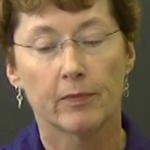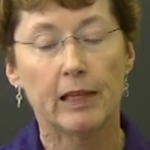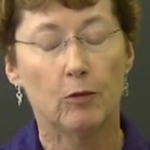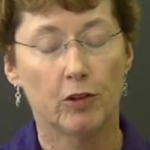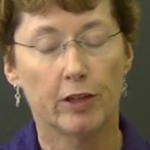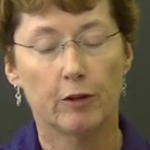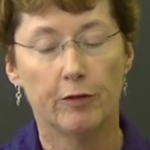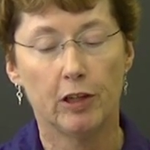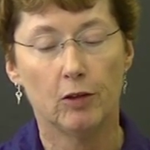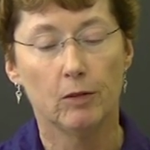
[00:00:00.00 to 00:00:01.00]
That was their
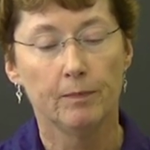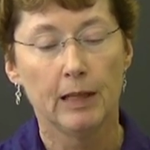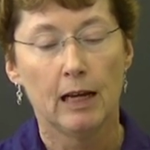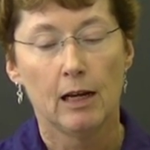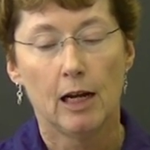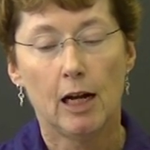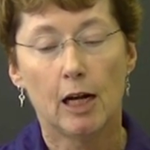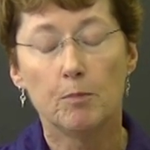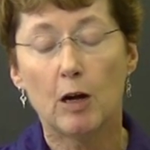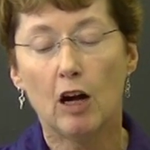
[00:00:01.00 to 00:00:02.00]
view. Um,